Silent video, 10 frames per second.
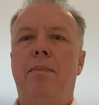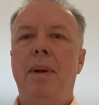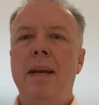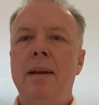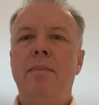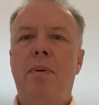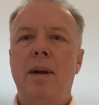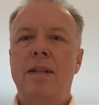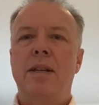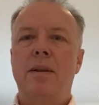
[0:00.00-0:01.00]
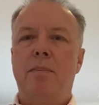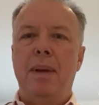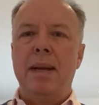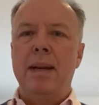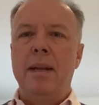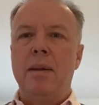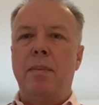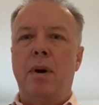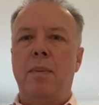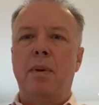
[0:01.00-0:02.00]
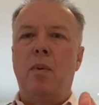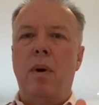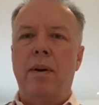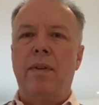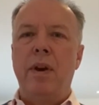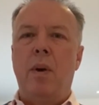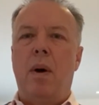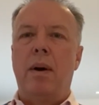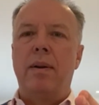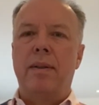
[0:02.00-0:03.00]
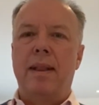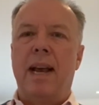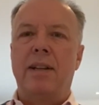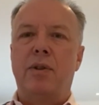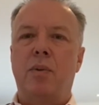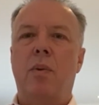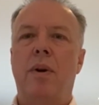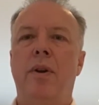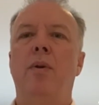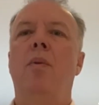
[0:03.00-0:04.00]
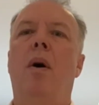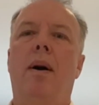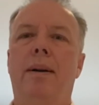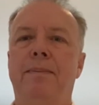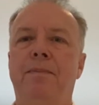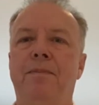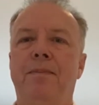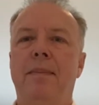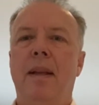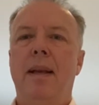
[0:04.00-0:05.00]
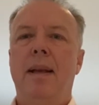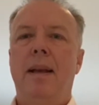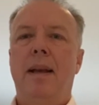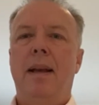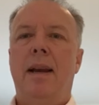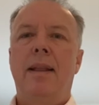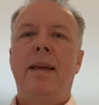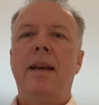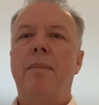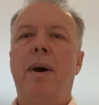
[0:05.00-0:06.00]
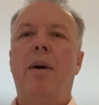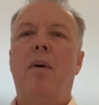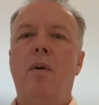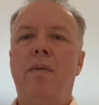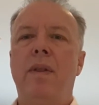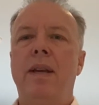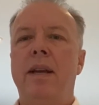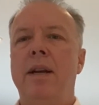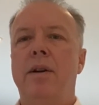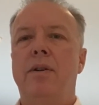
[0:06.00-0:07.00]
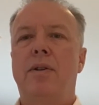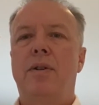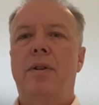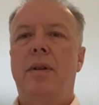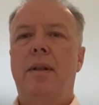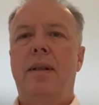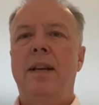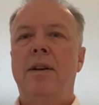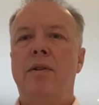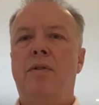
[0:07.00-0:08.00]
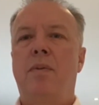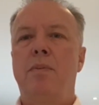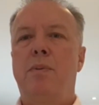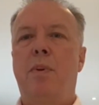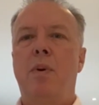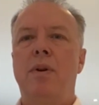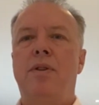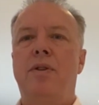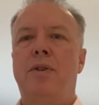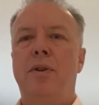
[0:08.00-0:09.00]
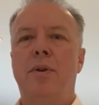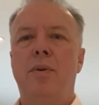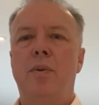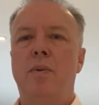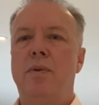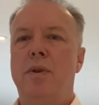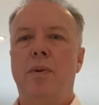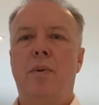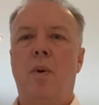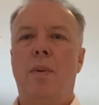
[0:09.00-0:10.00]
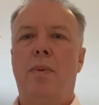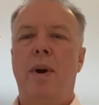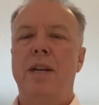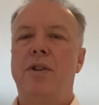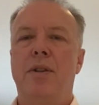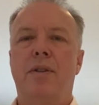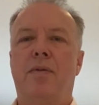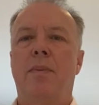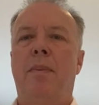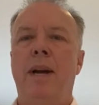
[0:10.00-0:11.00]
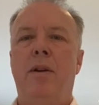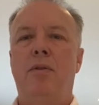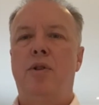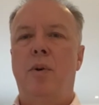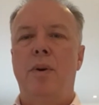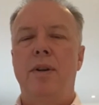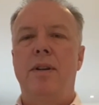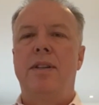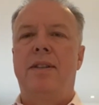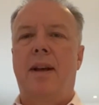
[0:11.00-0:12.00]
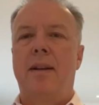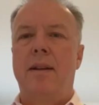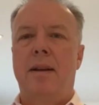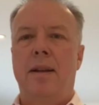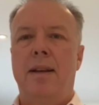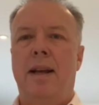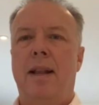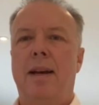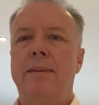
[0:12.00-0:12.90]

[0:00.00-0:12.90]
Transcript: Being present, being in the moment, wherever you are, that's where you are. And I think about over the years, leaders from sports to, to corporations, from Michael Jordan to Satya Nadella.